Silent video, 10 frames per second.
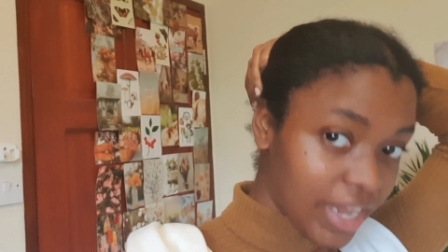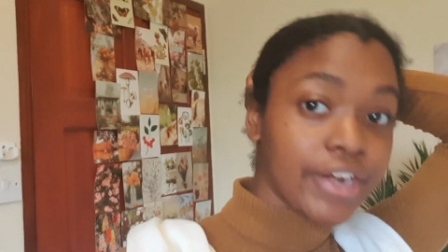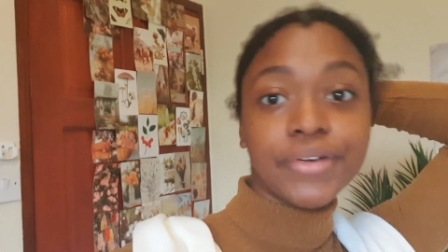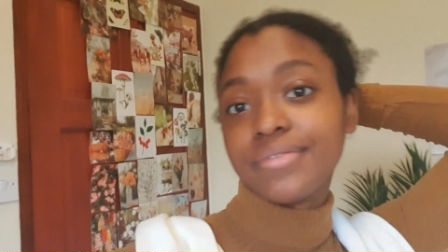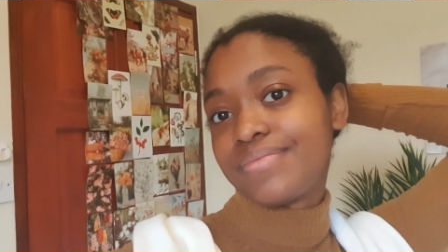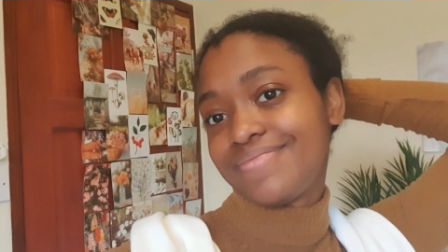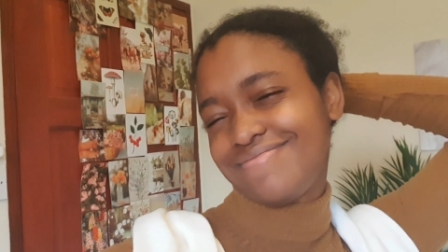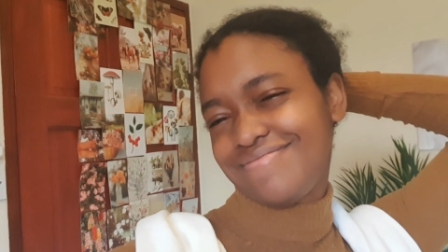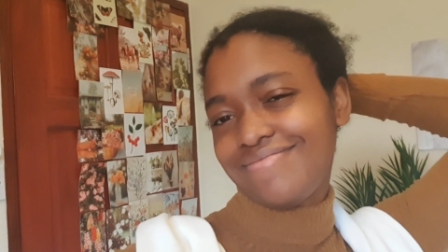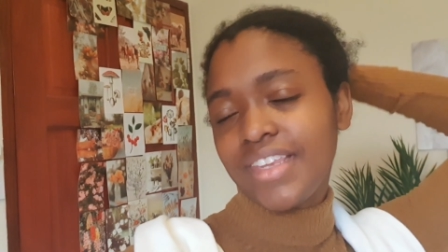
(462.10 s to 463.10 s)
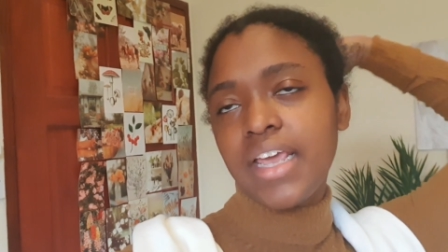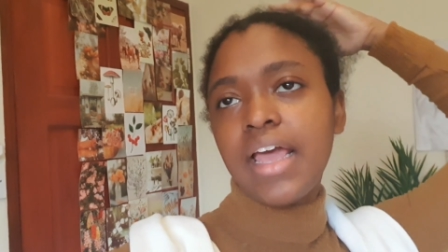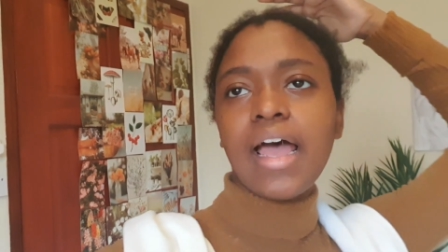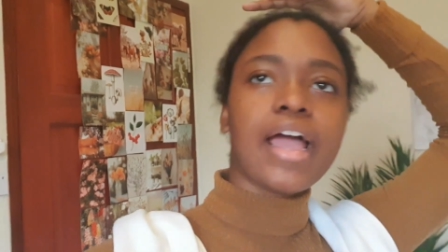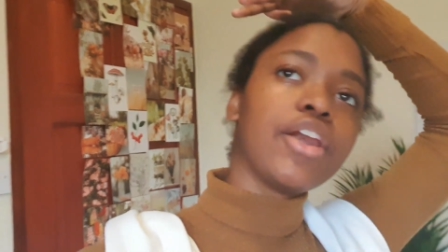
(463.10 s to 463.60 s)
I do.
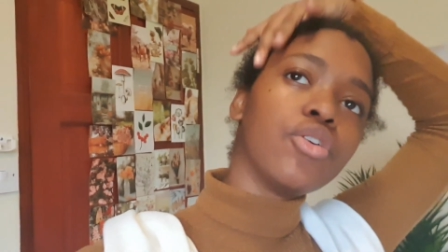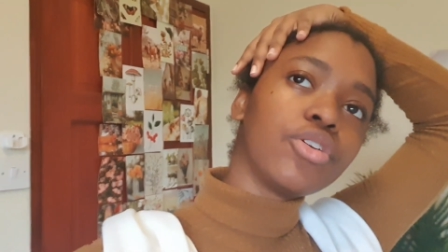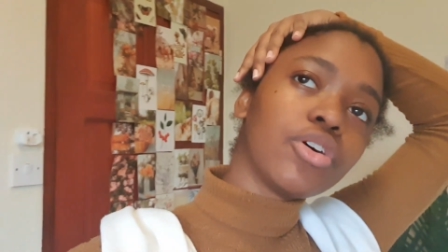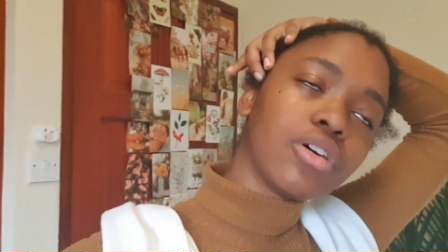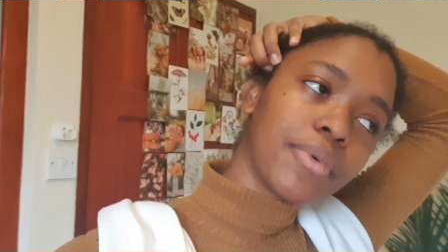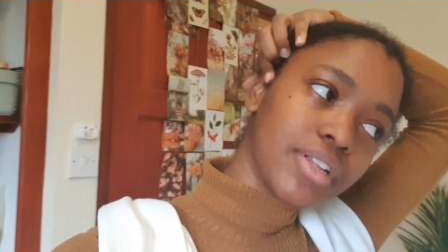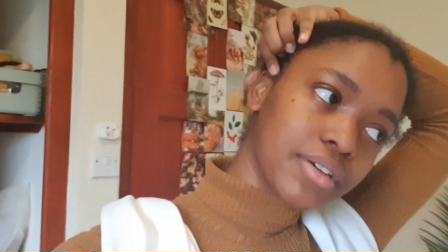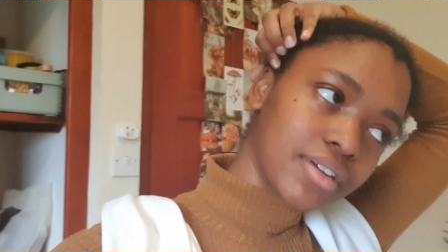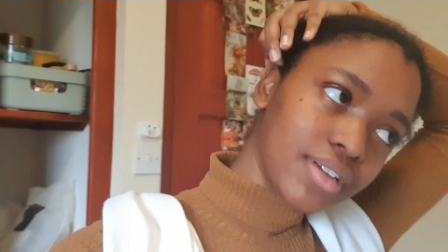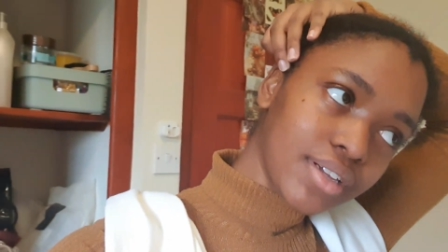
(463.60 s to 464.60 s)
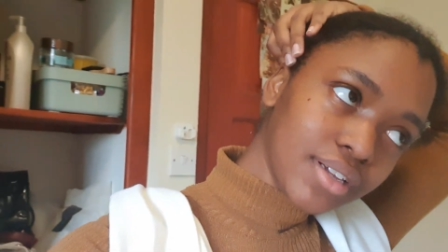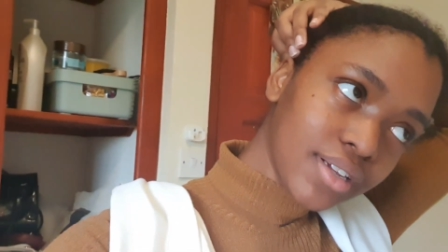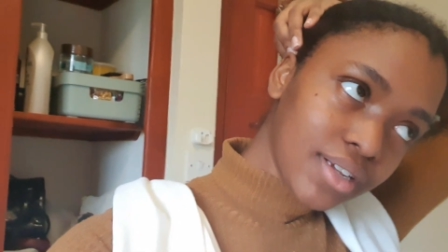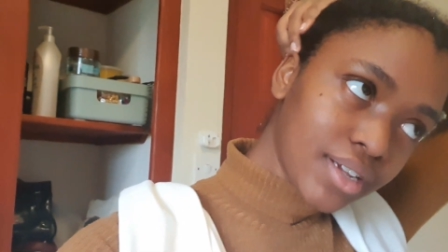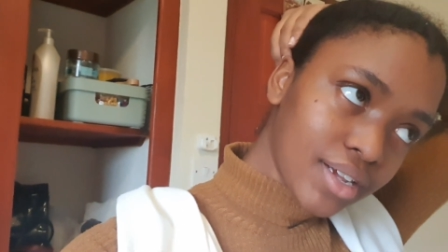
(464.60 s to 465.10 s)
I don't know how I'm going to...
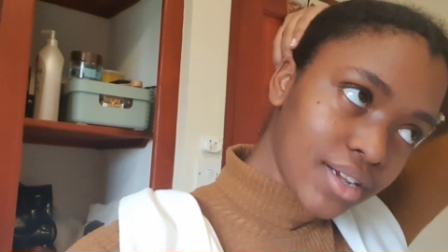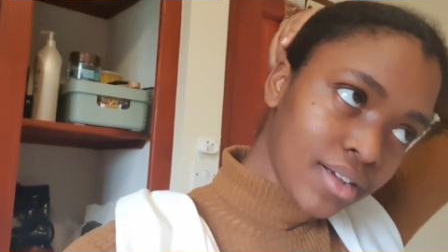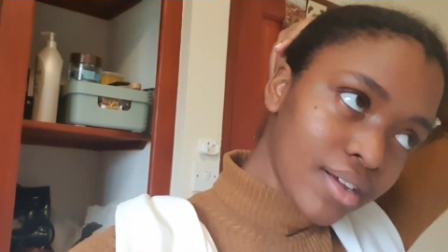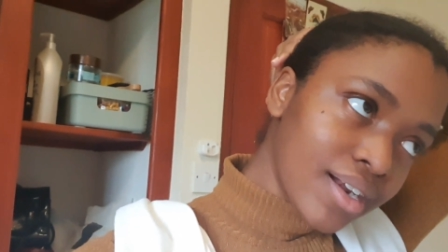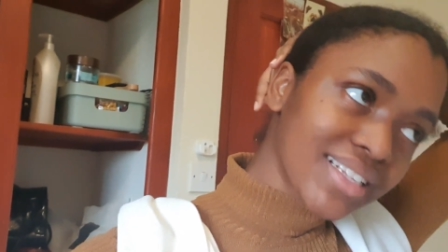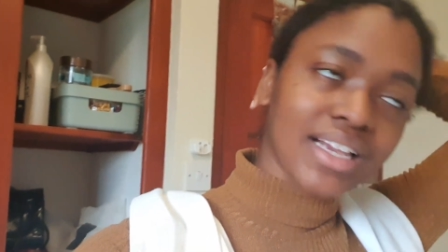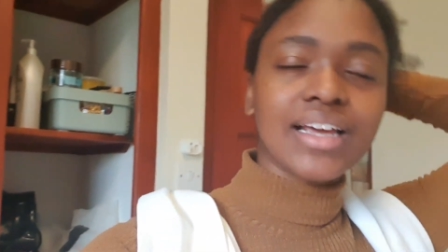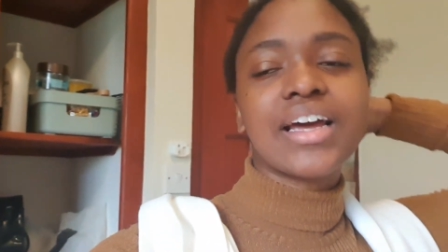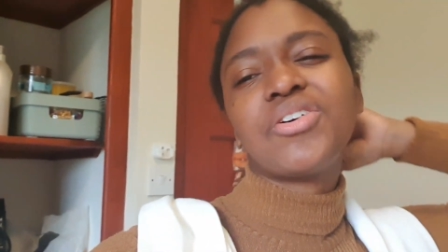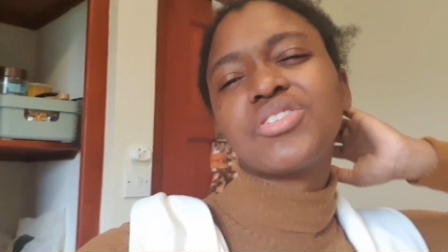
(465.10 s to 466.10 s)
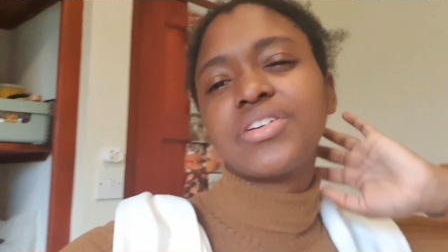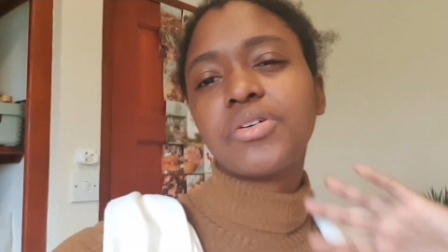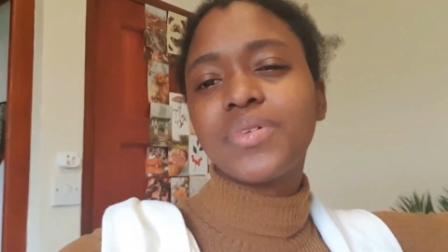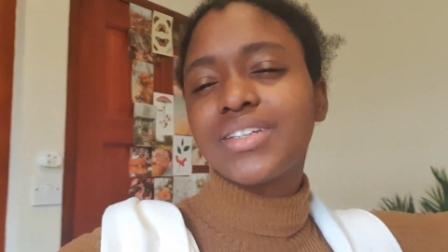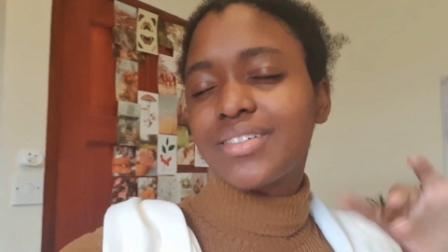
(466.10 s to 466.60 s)
Sorry, I know going to
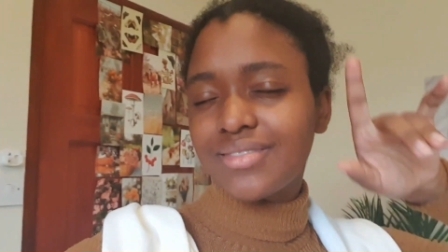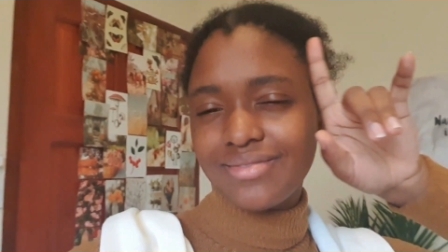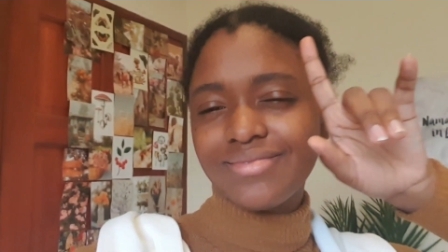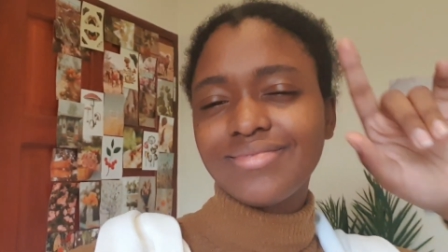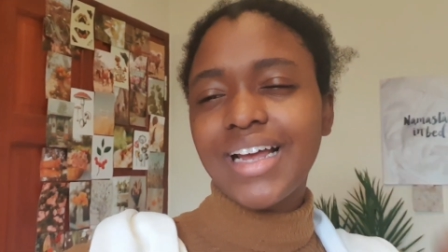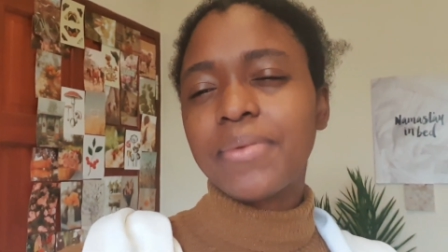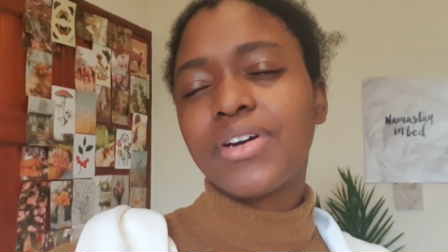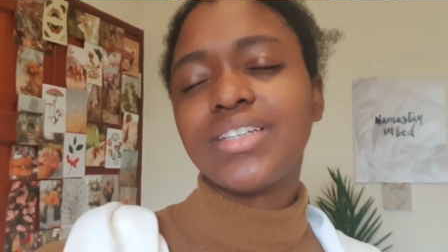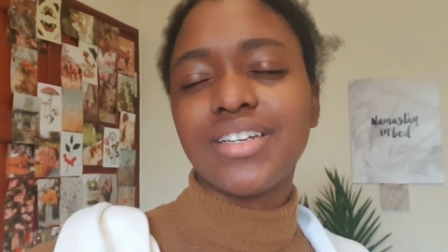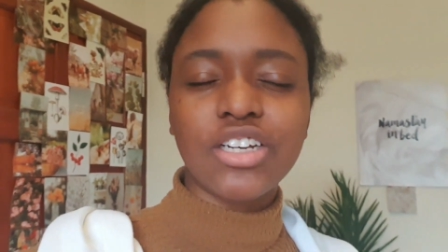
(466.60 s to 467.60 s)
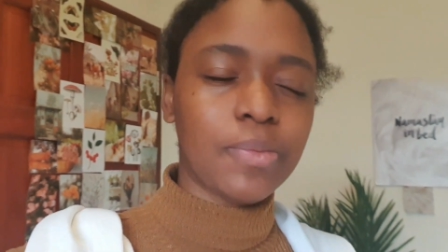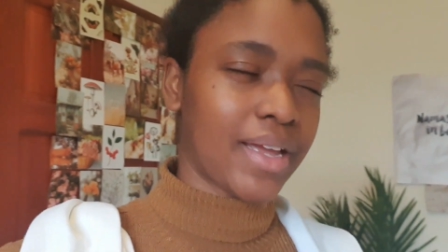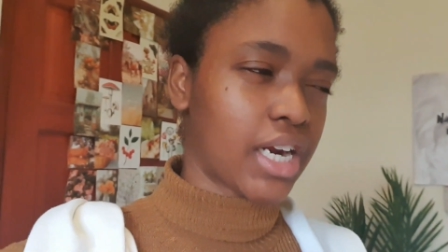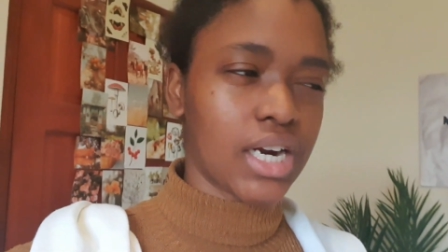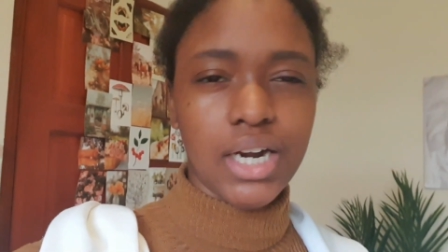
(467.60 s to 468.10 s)
comb it. I'm going to just comb
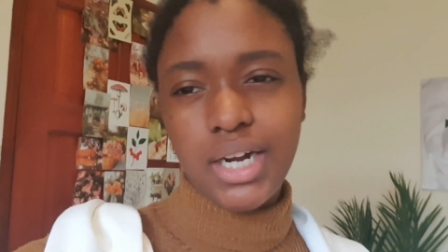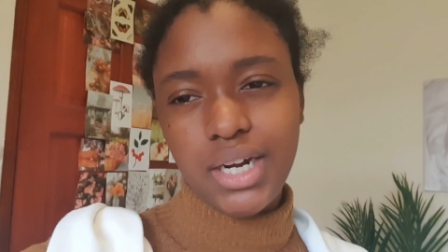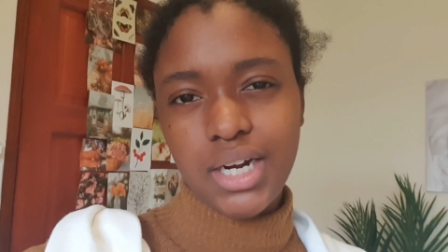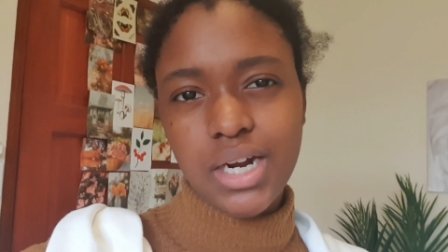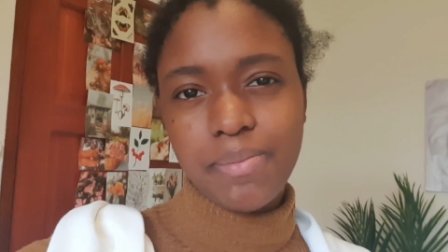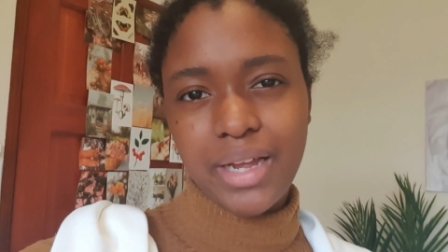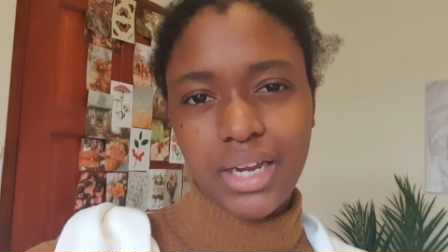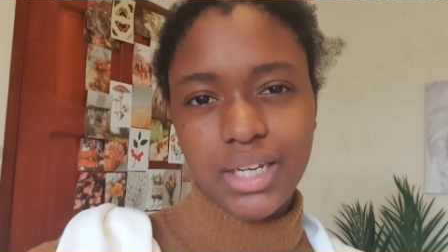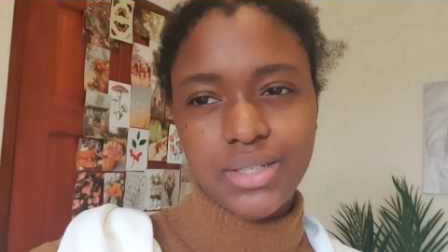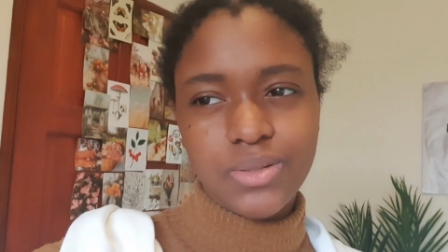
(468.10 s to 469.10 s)
my hair and come back,